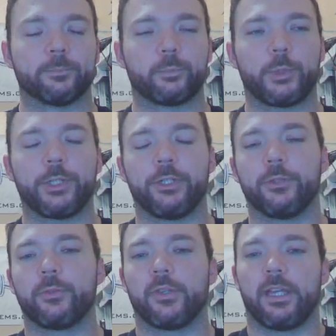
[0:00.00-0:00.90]
pretty
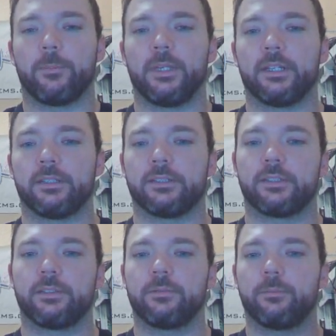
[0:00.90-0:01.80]
good for that because
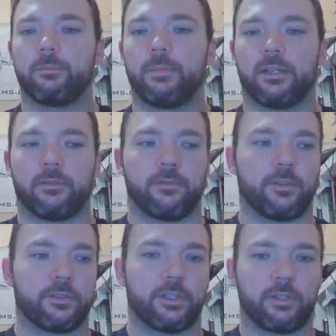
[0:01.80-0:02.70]
by
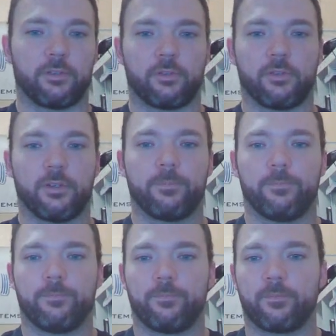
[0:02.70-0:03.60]
reversing your grip,
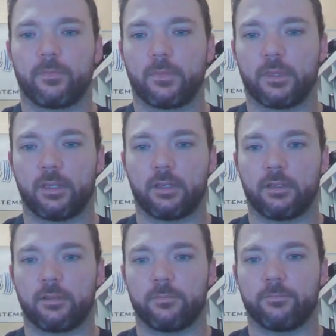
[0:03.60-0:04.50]

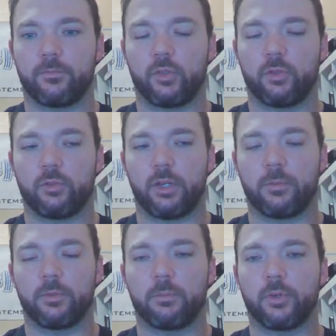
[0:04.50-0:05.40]
you're
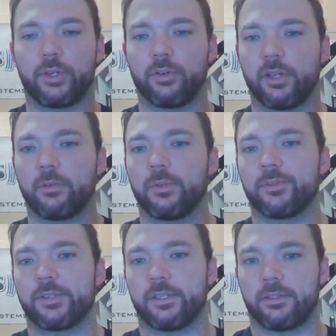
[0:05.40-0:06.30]
able to bring your
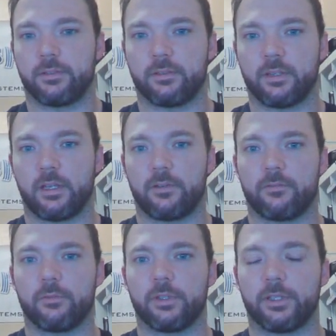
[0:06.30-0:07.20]
elbows in
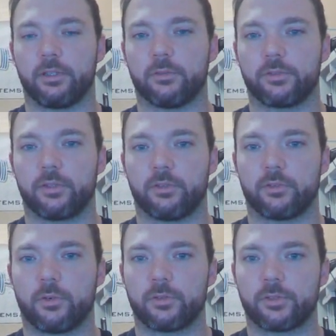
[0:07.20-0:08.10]
really close to your
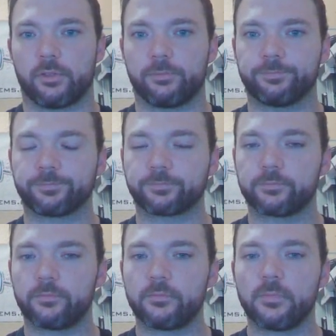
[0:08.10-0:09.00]
torso,
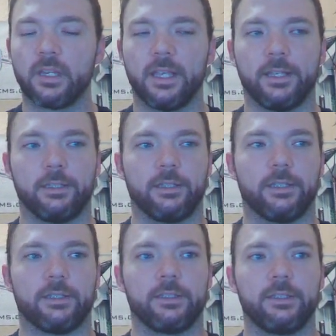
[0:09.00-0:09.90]
and
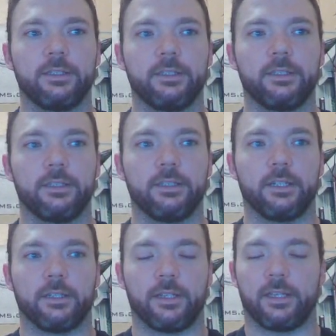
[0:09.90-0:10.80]

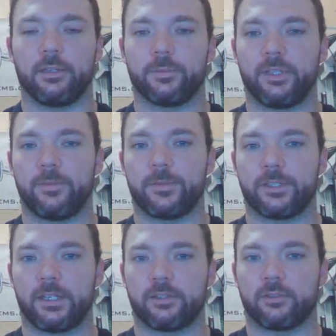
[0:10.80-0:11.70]
that helps
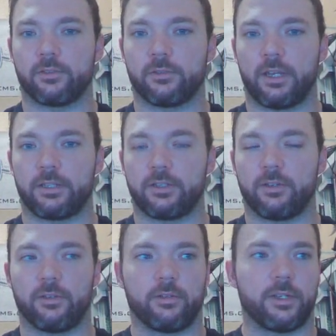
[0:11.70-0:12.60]
emphasize your
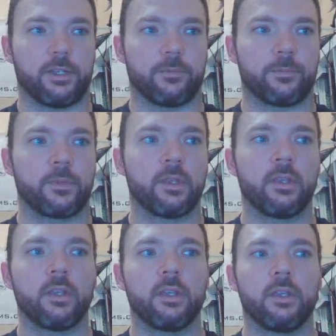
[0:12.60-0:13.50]
anterior delt.
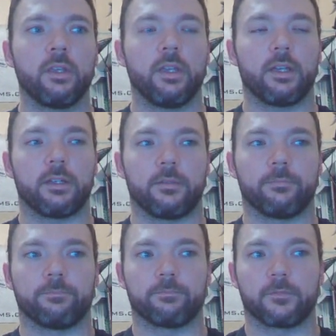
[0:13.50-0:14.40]

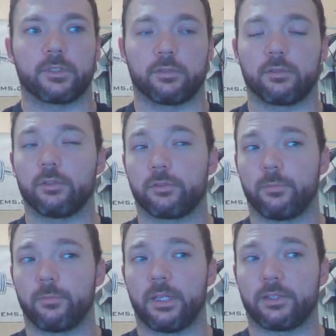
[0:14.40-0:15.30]
So close
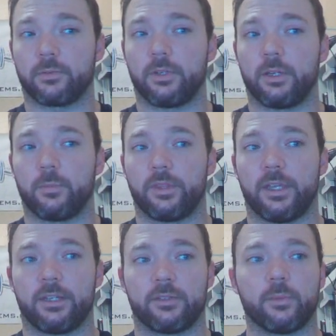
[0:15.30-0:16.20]
bench will help with
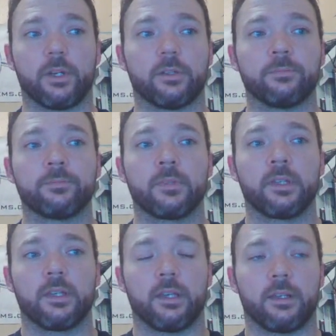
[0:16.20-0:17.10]
that as well.
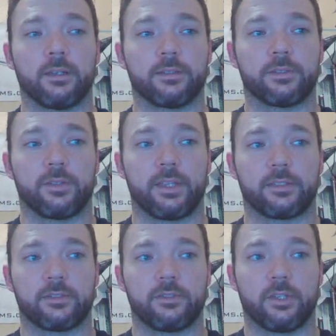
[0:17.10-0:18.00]
So
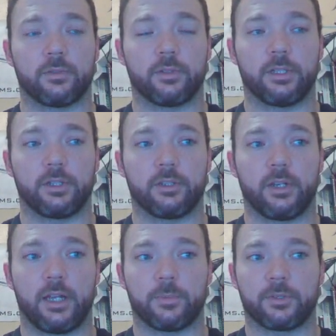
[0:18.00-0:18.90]
that's generally a good
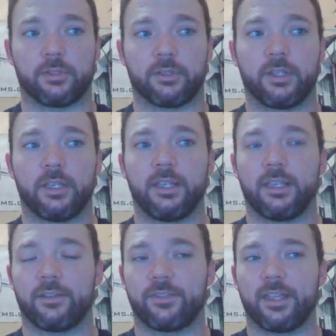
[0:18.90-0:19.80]
option.
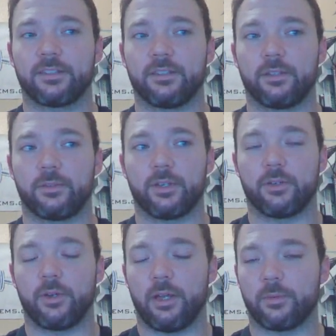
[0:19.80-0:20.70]
And if that's a
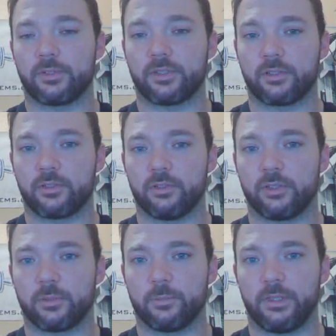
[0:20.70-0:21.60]
no-go, I would start to
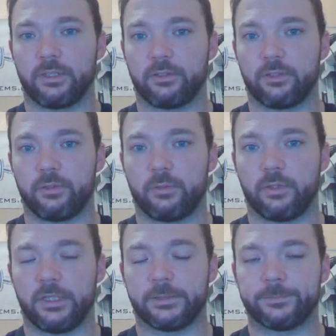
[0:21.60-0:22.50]
look
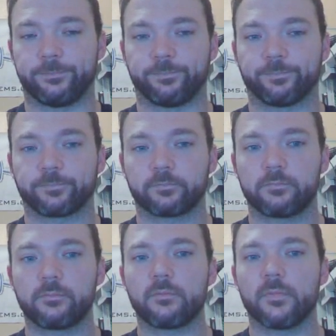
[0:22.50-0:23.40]
into
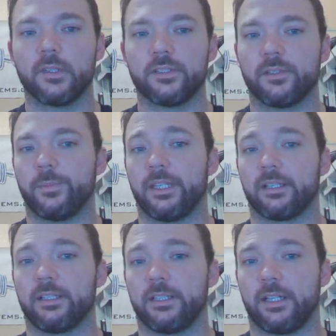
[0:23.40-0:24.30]
some
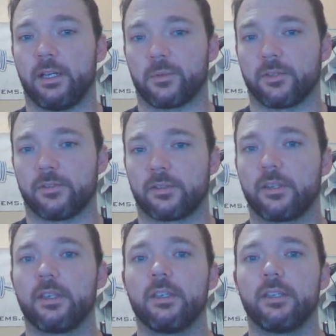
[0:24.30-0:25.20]
incline options.
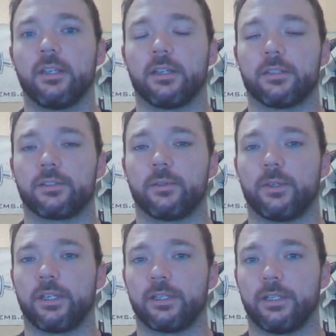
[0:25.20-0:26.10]
So
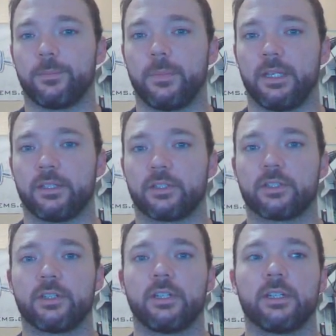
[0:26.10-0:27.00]
incline bench,
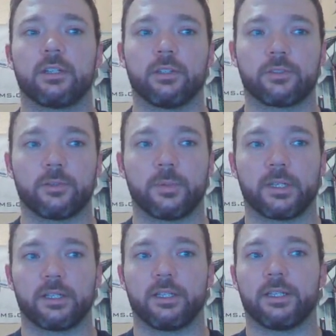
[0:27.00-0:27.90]
close grip
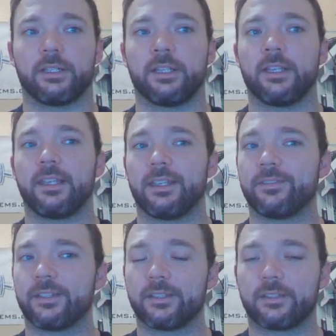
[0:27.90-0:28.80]
incline,
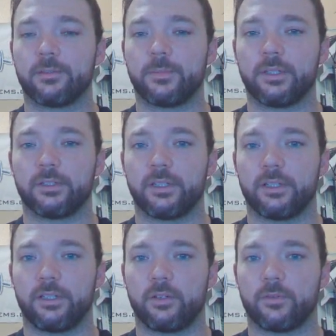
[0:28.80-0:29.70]
even into
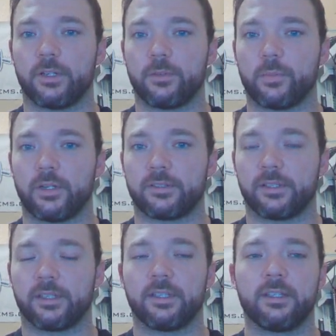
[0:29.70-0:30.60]
military and overhead pressing.